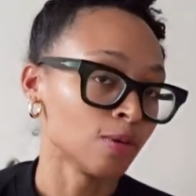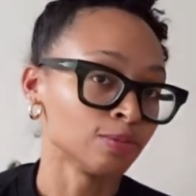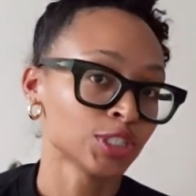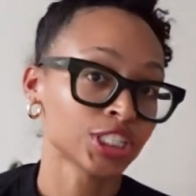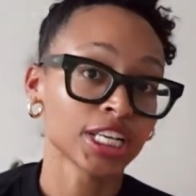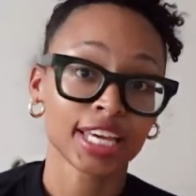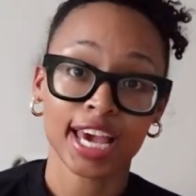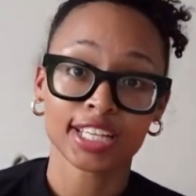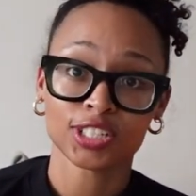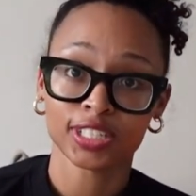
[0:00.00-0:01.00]
She
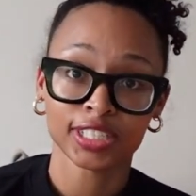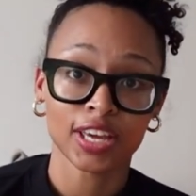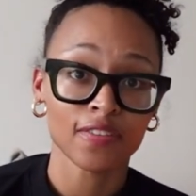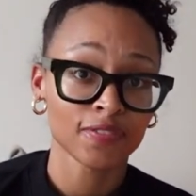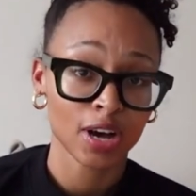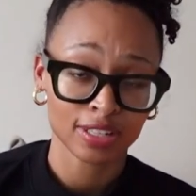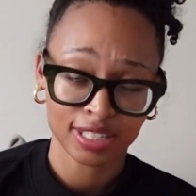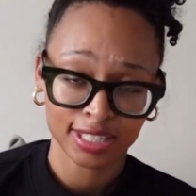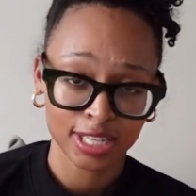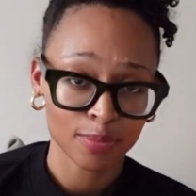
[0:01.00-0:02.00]
occasionally falls
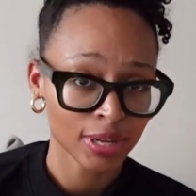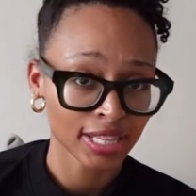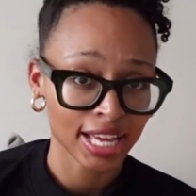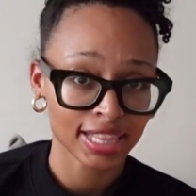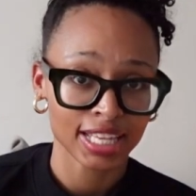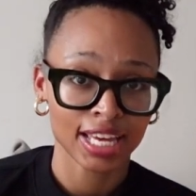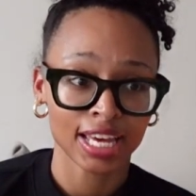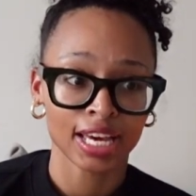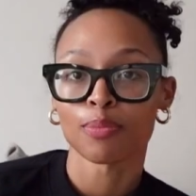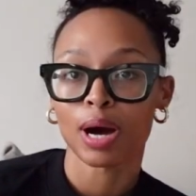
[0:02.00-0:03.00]
asleep in that
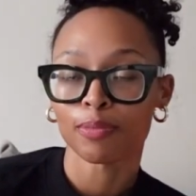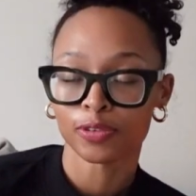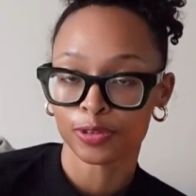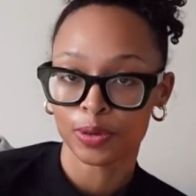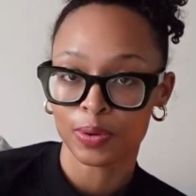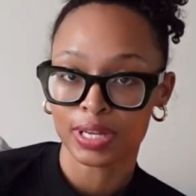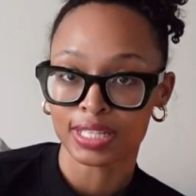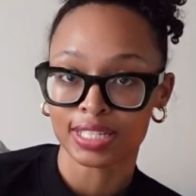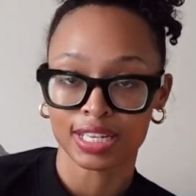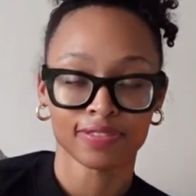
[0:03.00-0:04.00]
thing. The Mama-Ru
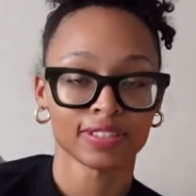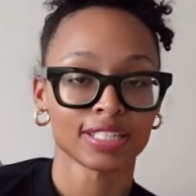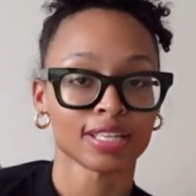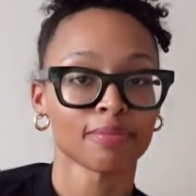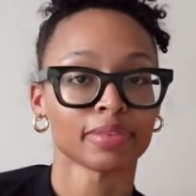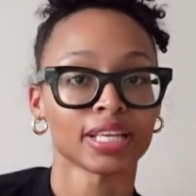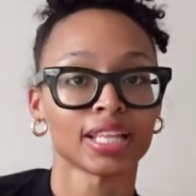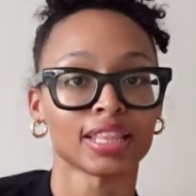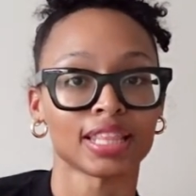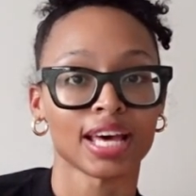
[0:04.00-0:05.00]
is definitely
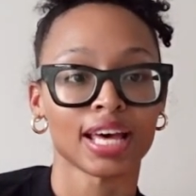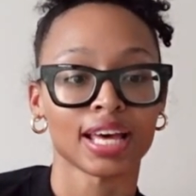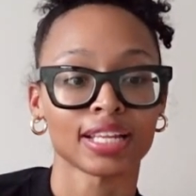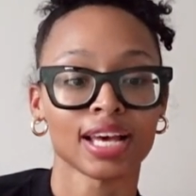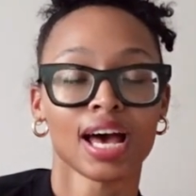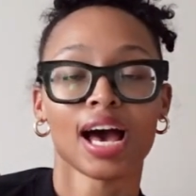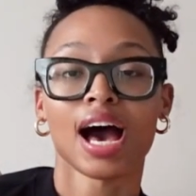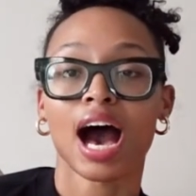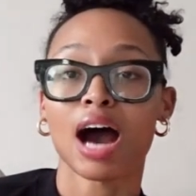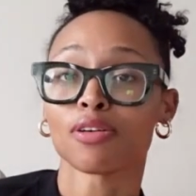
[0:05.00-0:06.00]
something that
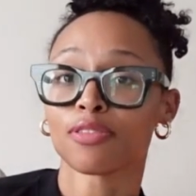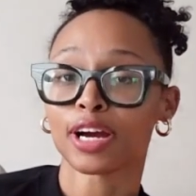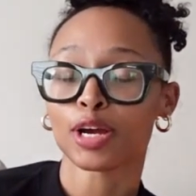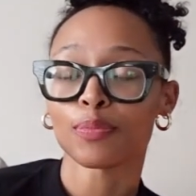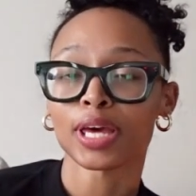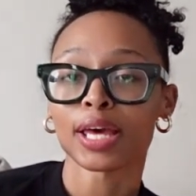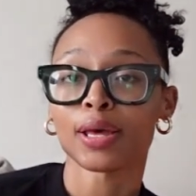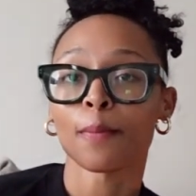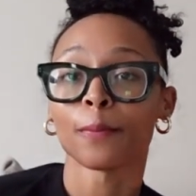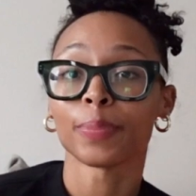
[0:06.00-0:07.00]
I would
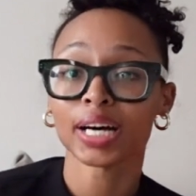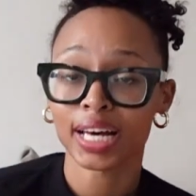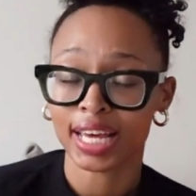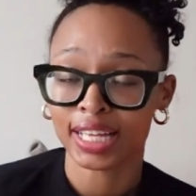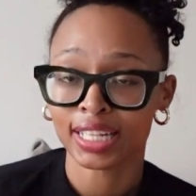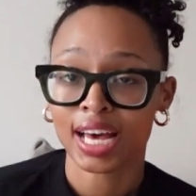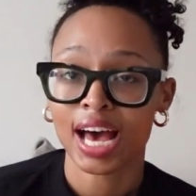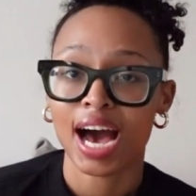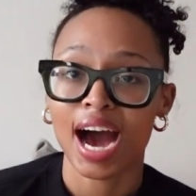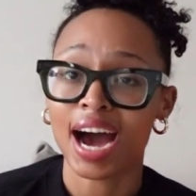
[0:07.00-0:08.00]
recommend, but
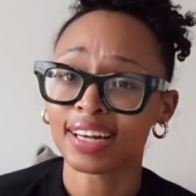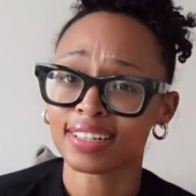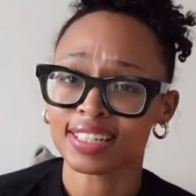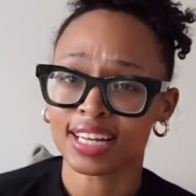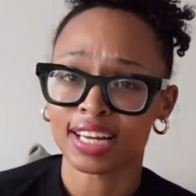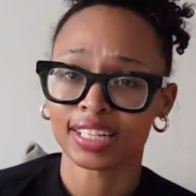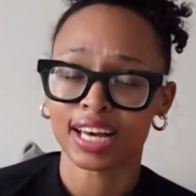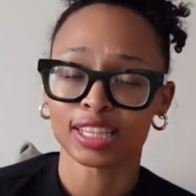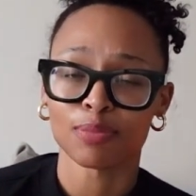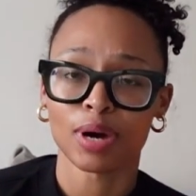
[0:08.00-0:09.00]
I understand
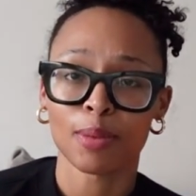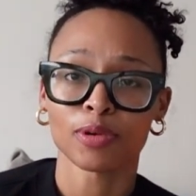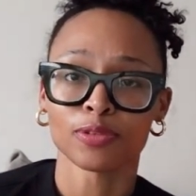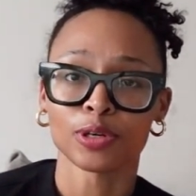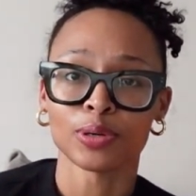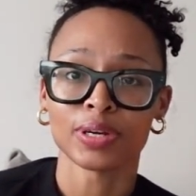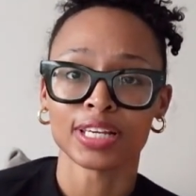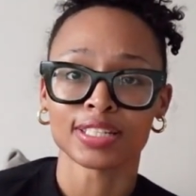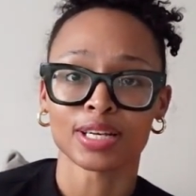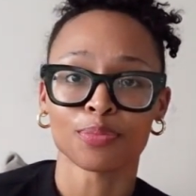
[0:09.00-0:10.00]
like the Mama-Ru
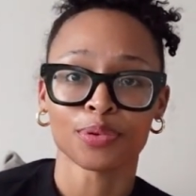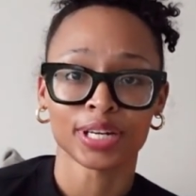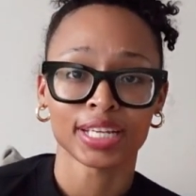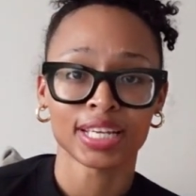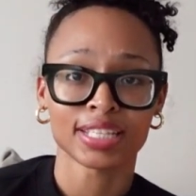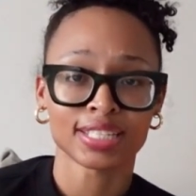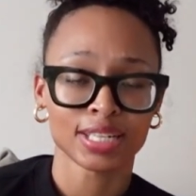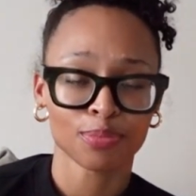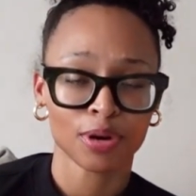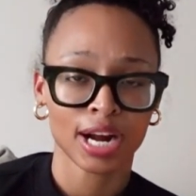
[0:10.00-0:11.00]
is a pretty
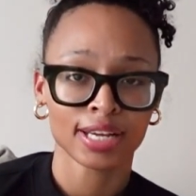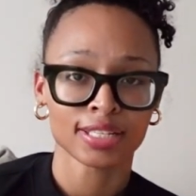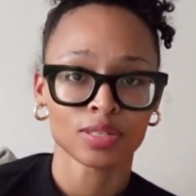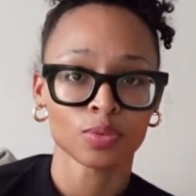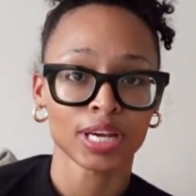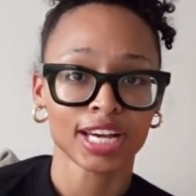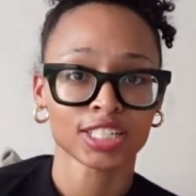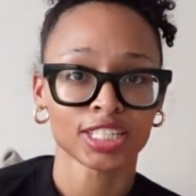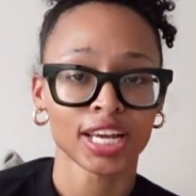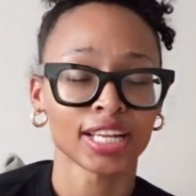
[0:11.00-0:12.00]
steep price. We
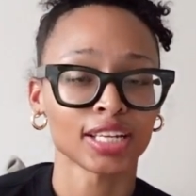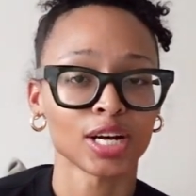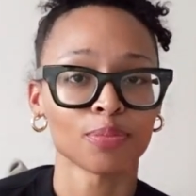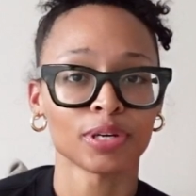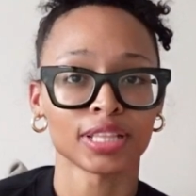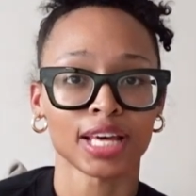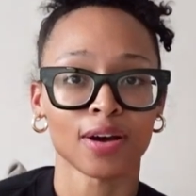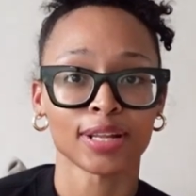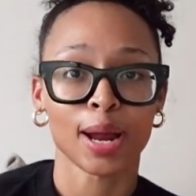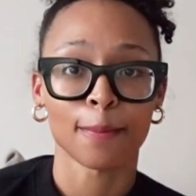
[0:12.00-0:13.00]
actually ended up putting that
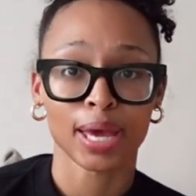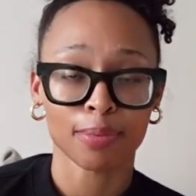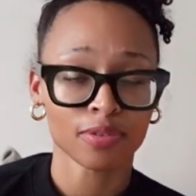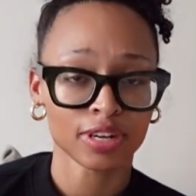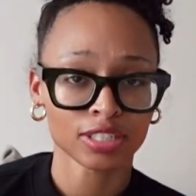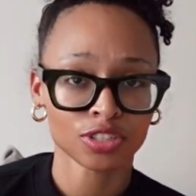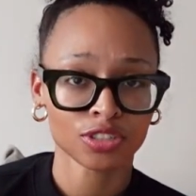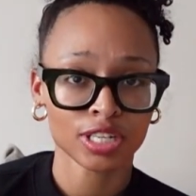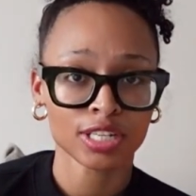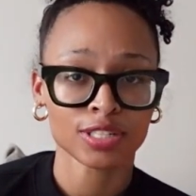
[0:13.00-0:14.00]
on our baby
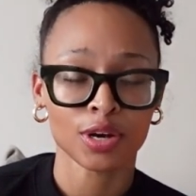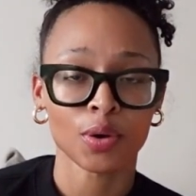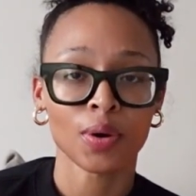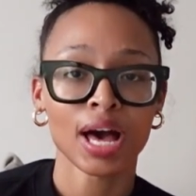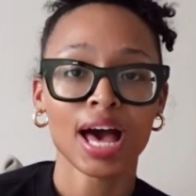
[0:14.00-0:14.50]
registry. So